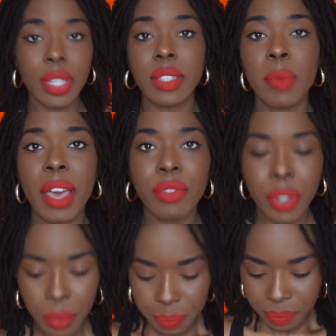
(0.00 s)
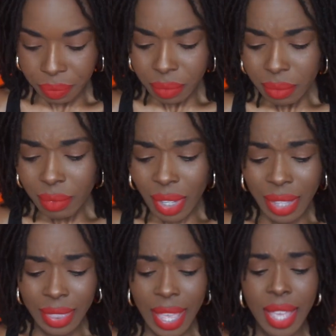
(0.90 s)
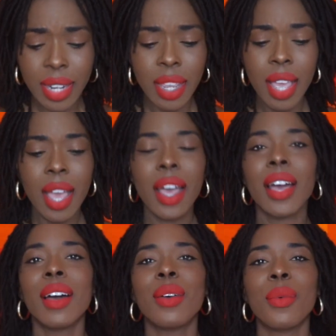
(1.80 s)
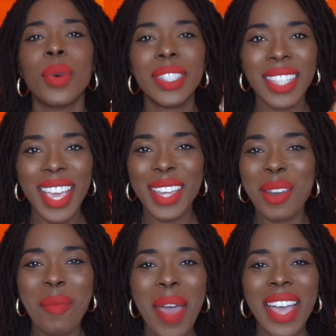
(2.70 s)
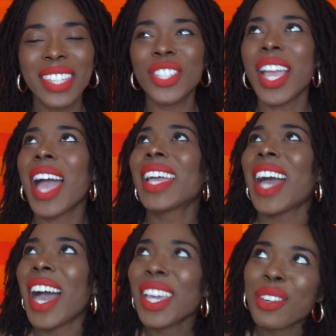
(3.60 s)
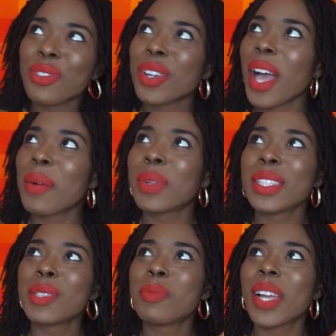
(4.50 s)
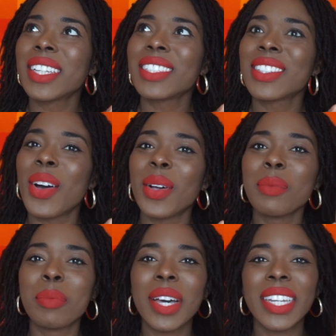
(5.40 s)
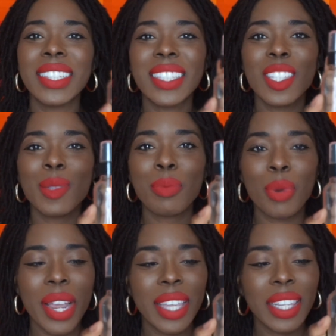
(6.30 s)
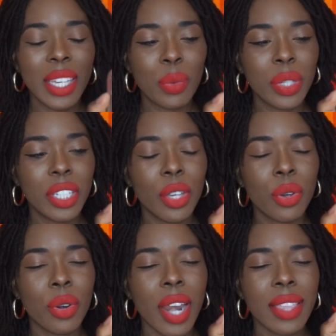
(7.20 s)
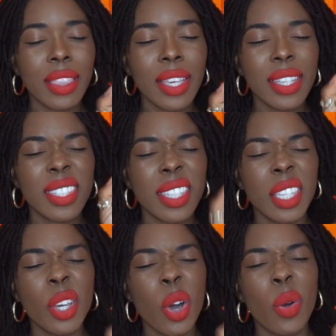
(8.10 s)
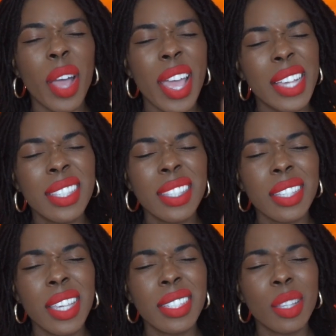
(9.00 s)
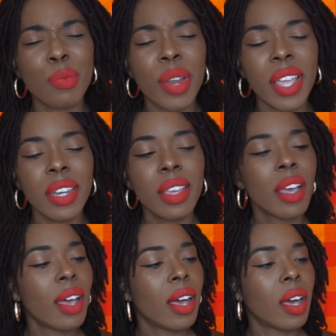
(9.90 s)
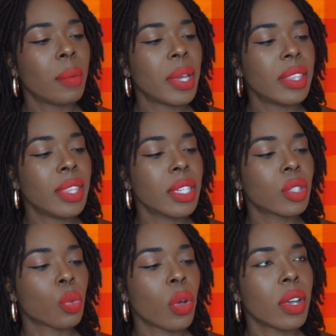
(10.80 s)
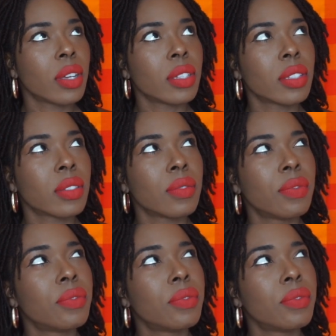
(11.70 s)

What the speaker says: that's bad for you. Then, once again, no packaging. I kind of forgot what this brand is called, but it's a spray liquid deodorant. I think it's EOS is the brand, and this was